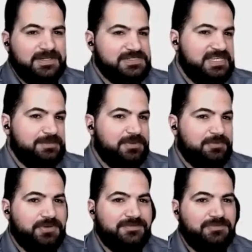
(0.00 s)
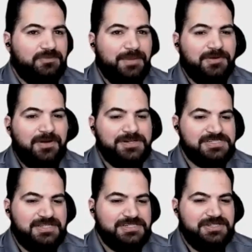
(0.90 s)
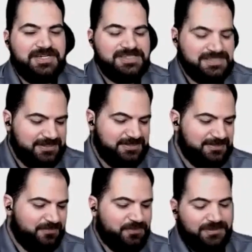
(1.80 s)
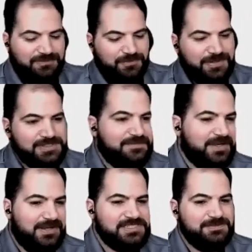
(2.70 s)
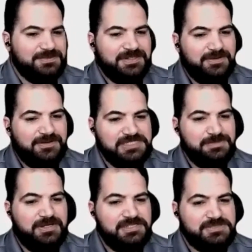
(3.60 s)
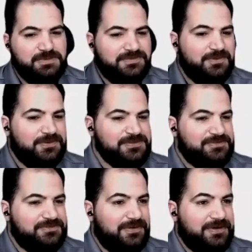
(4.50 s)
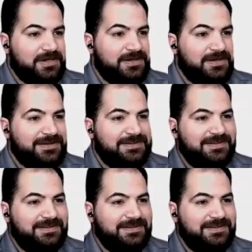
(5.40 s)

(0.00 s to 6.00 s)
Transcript: want to just keep a brief webinar, just let you guys hear the real voice of a customer and their experience with Togle so far.